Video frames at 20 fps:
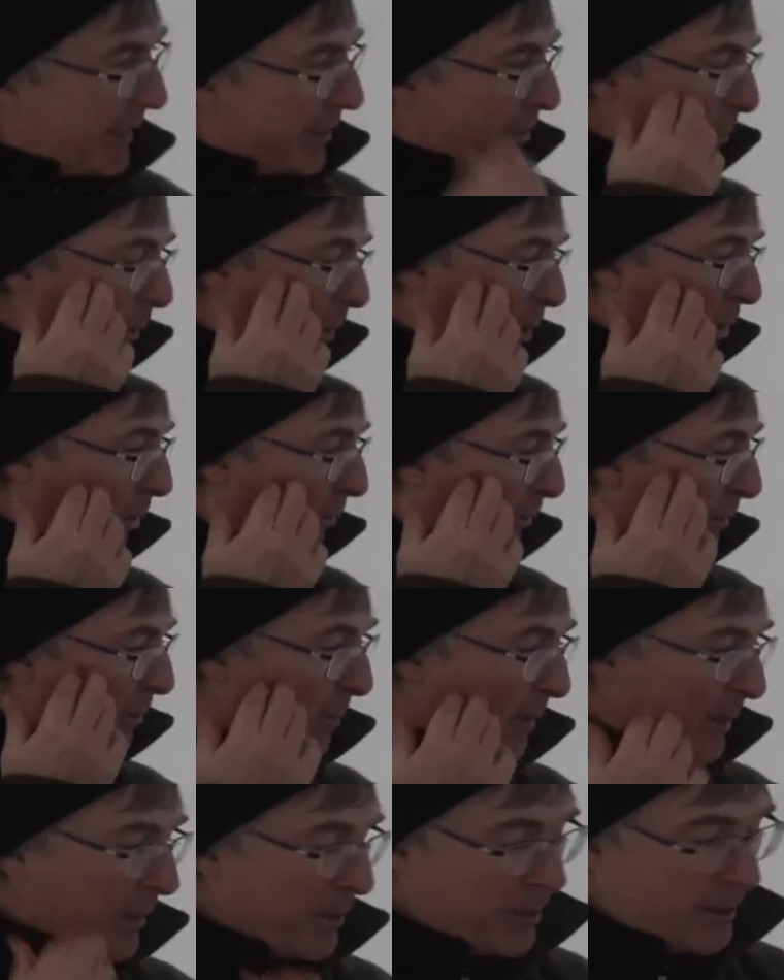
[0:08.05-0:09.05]
I just want to go over a
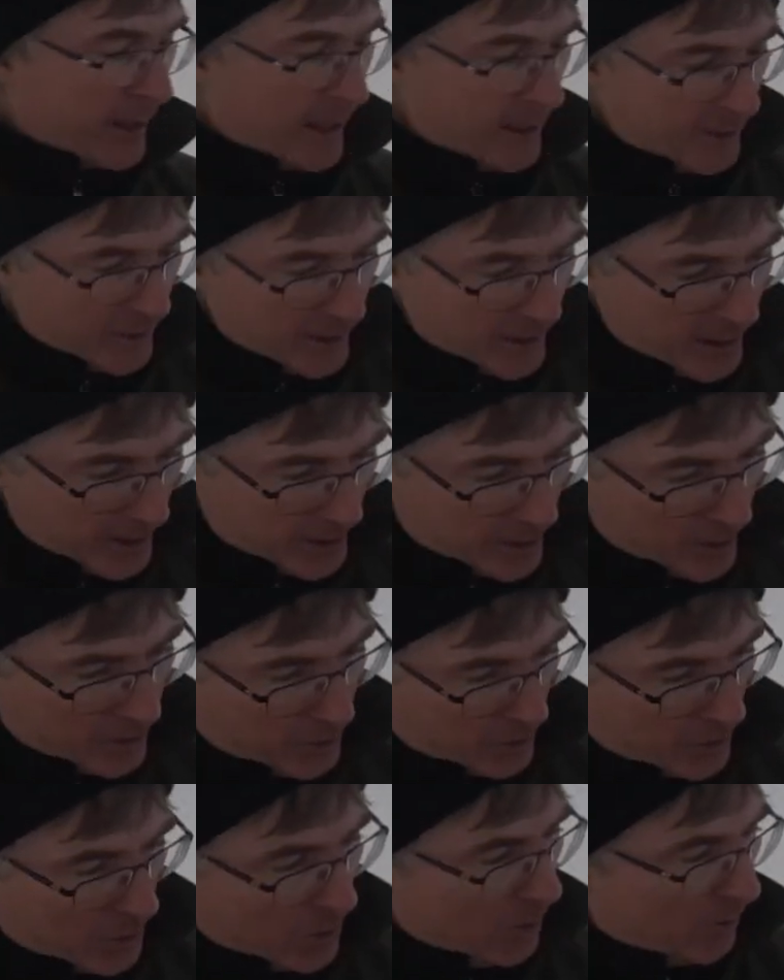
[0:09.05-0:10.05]
bit of the uh, uh
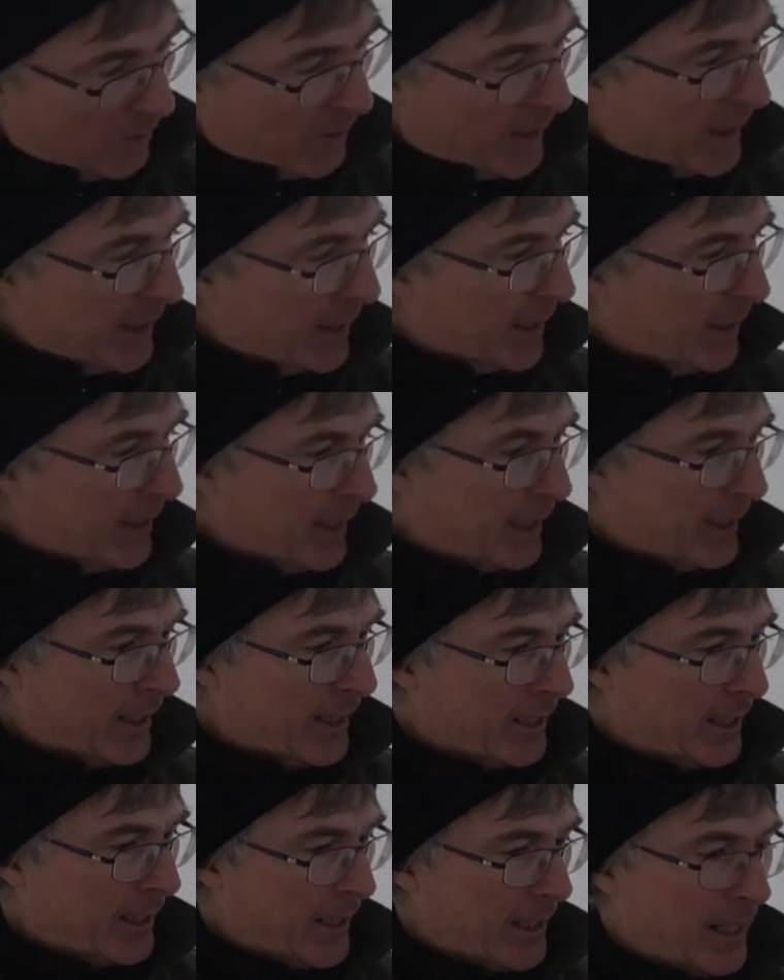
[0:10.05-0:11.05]
stove, uh,
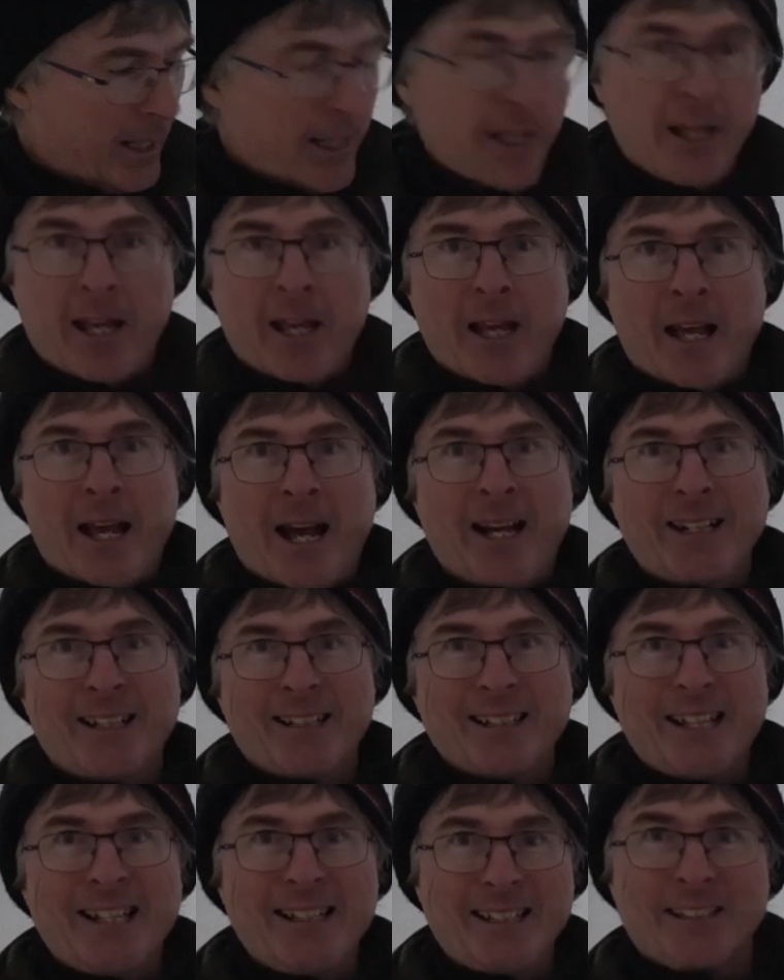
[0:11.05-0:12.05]
uh, how to
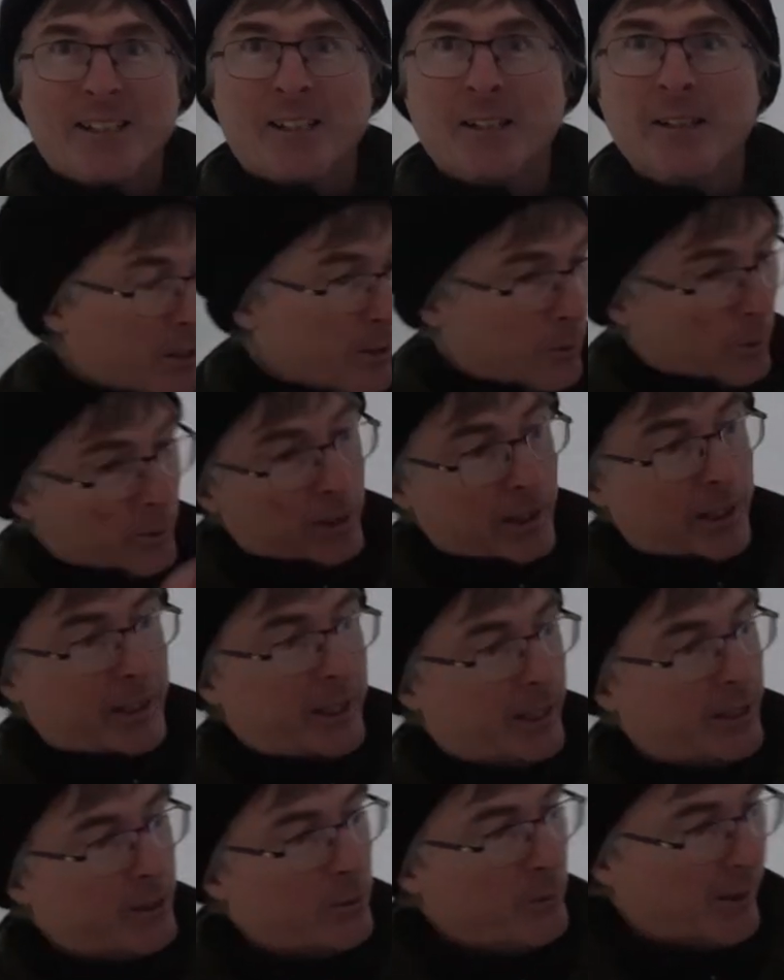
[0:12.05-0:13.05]
light it. We're
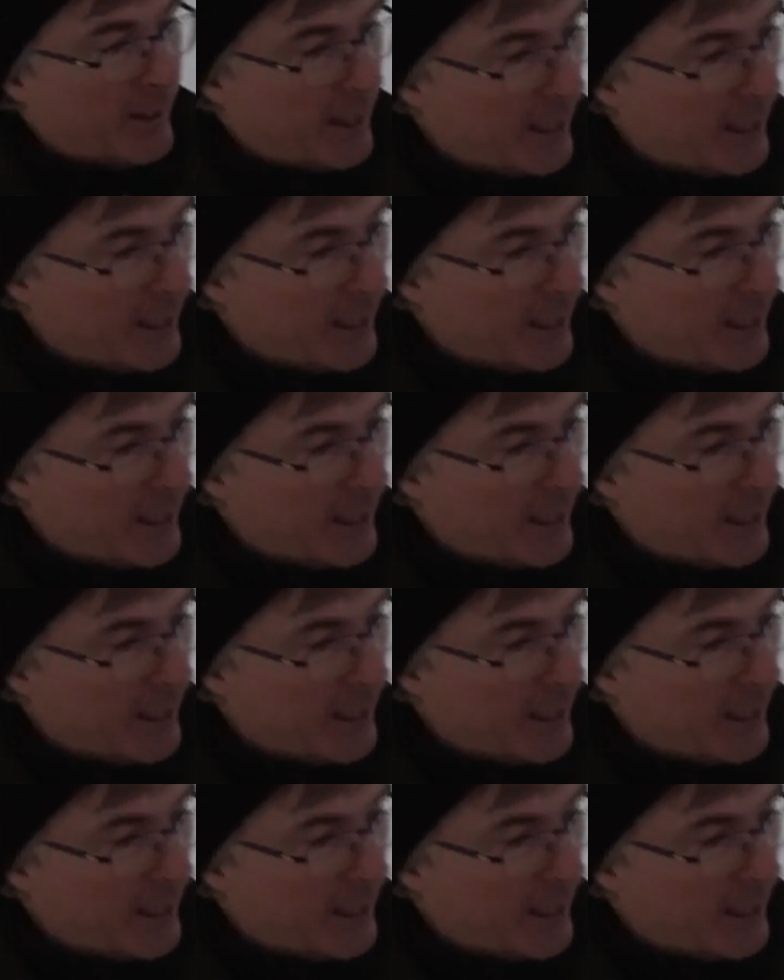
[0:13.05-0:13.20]
lucky here we